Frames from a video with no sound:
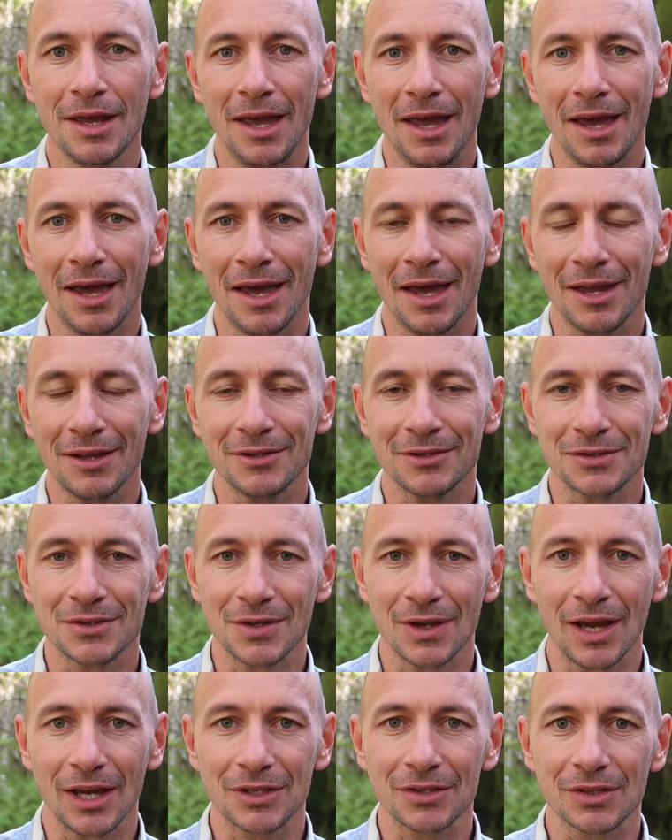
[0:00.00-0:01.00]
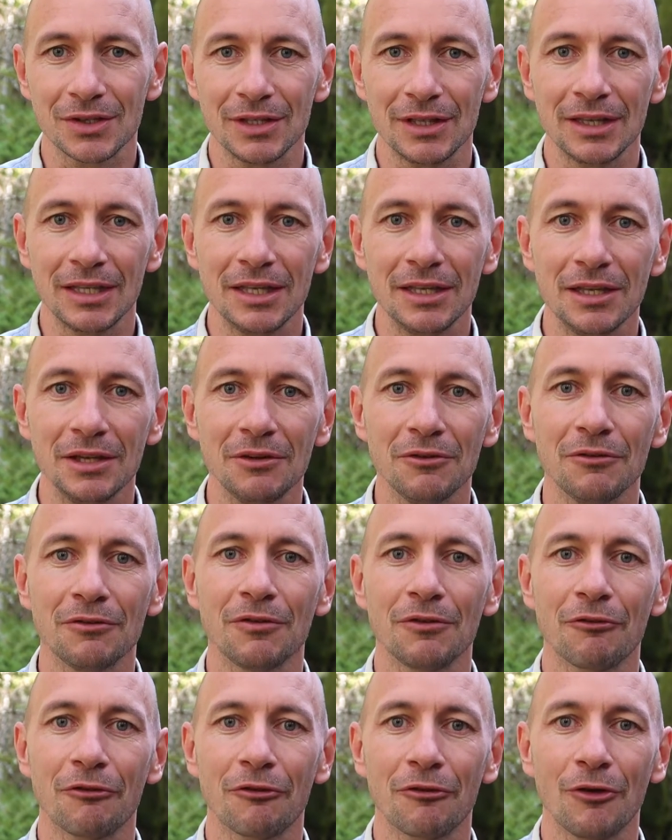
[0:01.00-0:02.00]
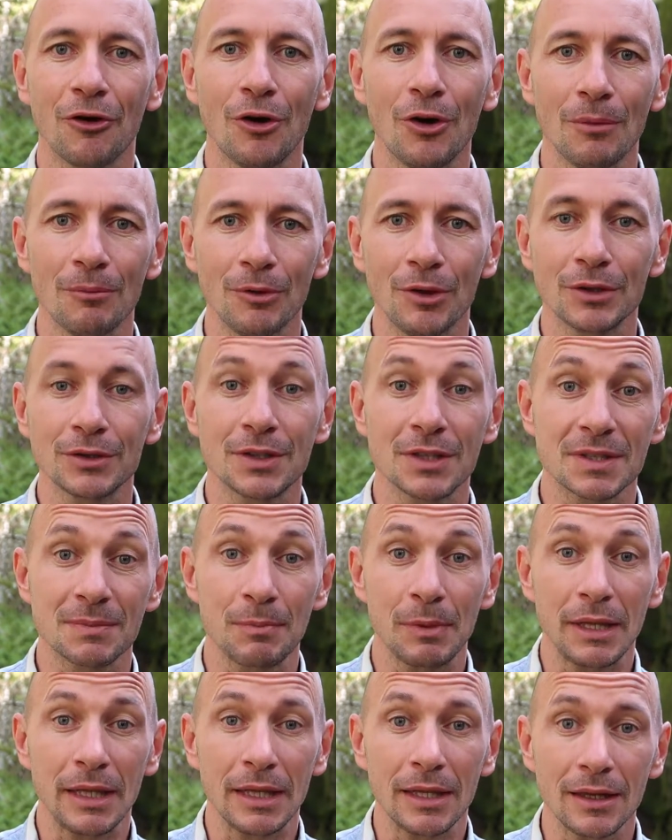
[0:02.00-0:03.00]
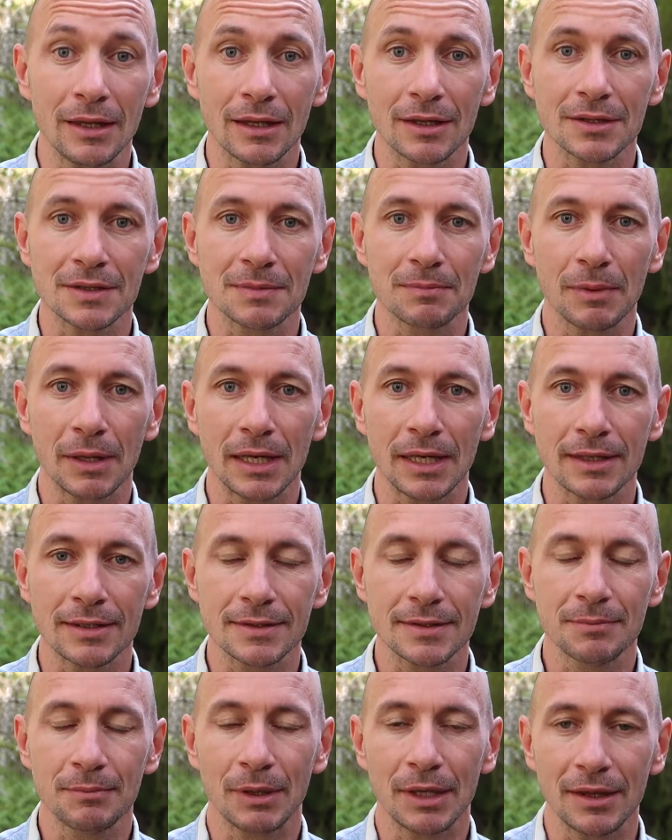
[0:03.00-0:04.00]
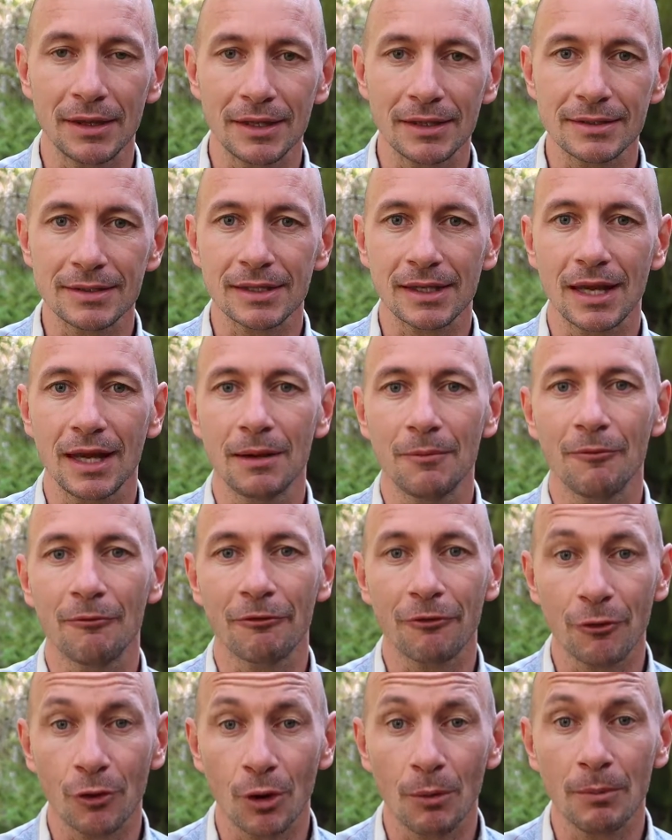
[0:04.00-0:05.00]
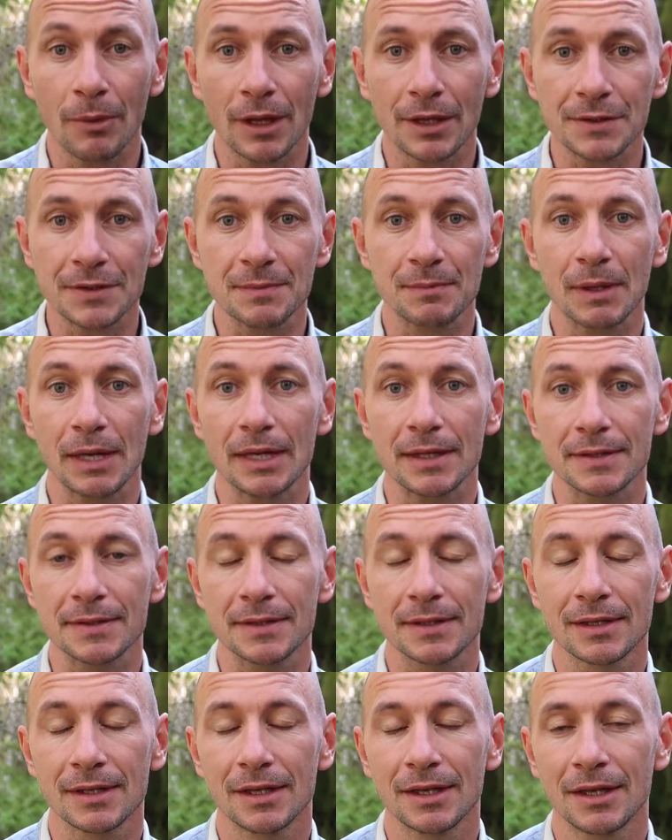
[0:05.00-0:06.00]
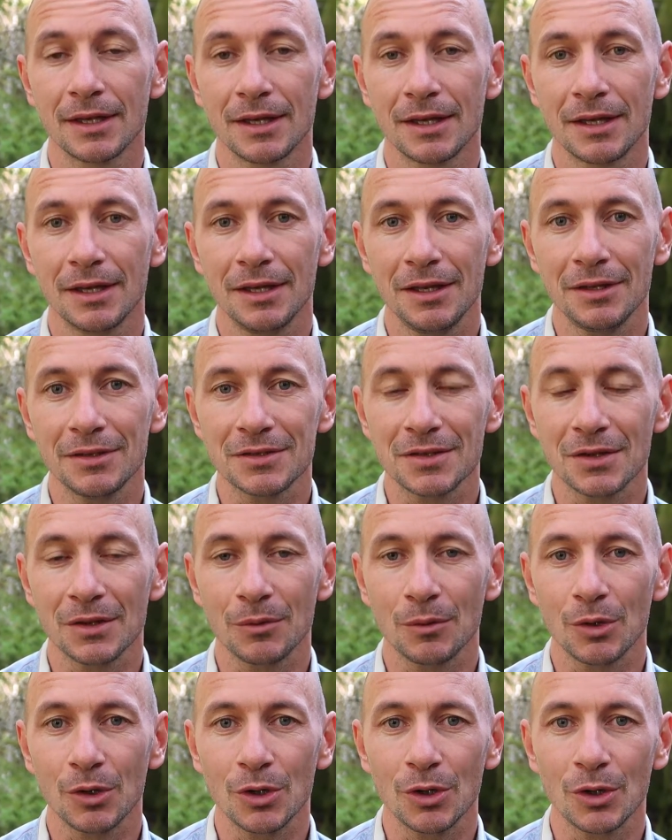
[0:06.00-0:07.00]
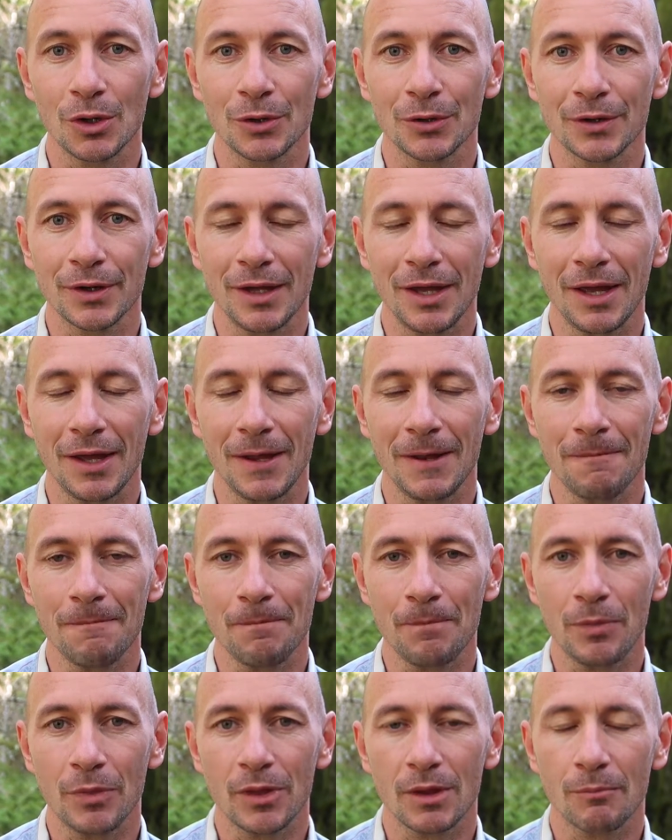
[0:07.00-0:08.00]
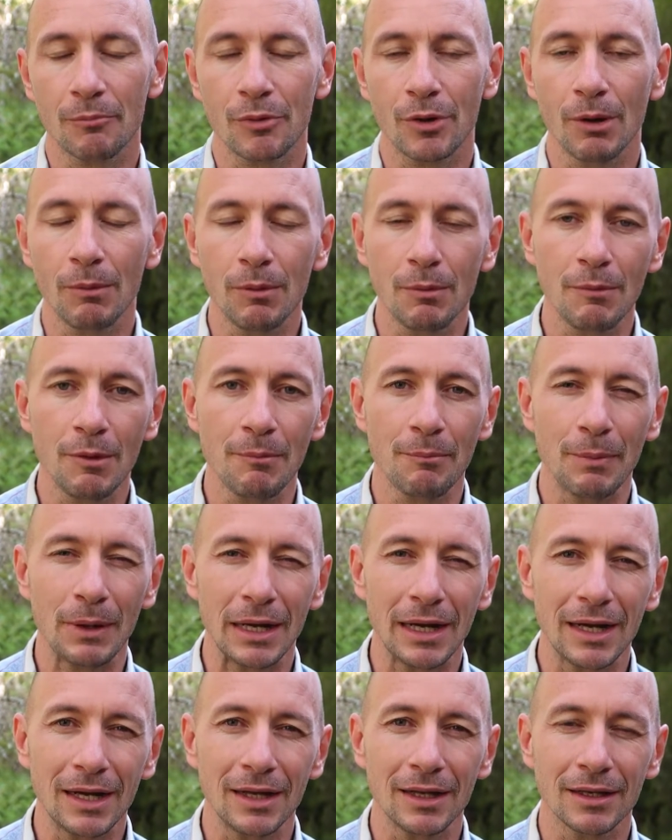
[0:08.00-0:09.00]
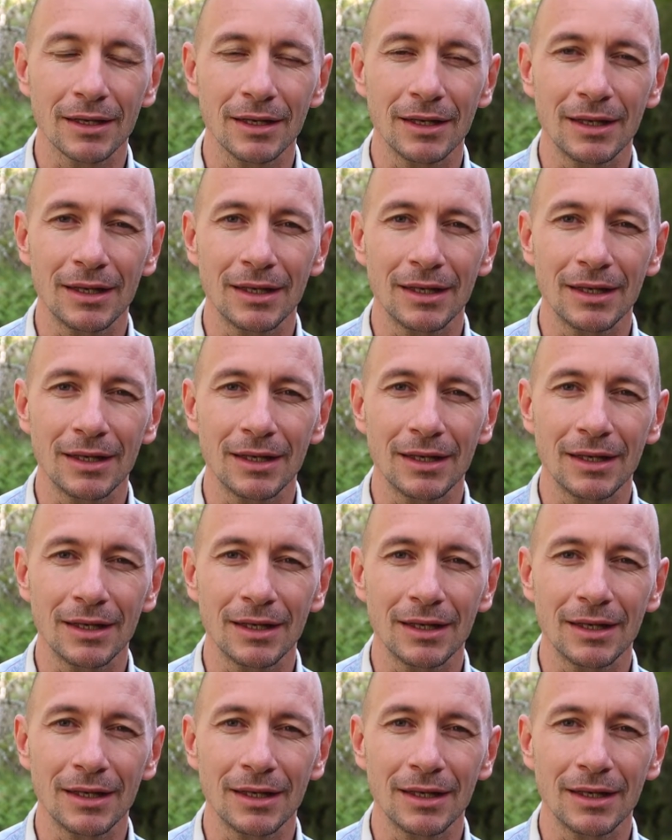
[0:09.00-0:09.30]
and to actually live from, not just be in that space, but then to come from that space into the world. And the problem about